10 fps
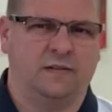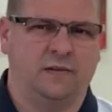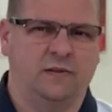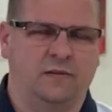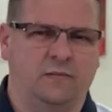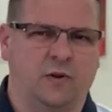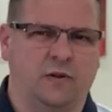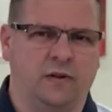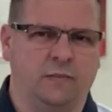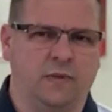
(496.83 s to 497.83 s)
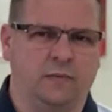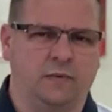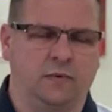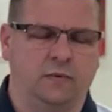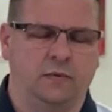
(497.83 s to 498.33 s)
You know, marketing
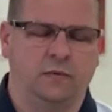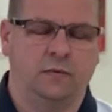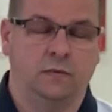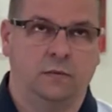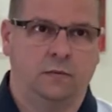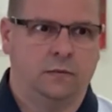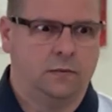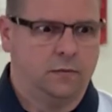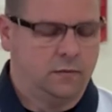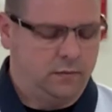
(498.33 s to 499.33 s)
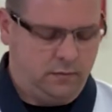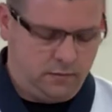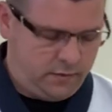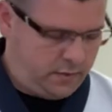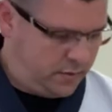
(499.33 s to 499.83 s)
people.
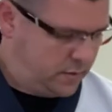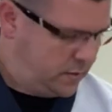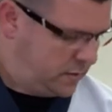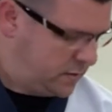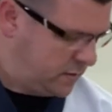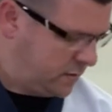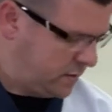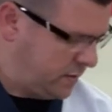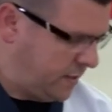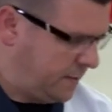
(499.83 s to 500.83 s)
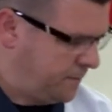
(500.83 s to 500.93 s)
All right,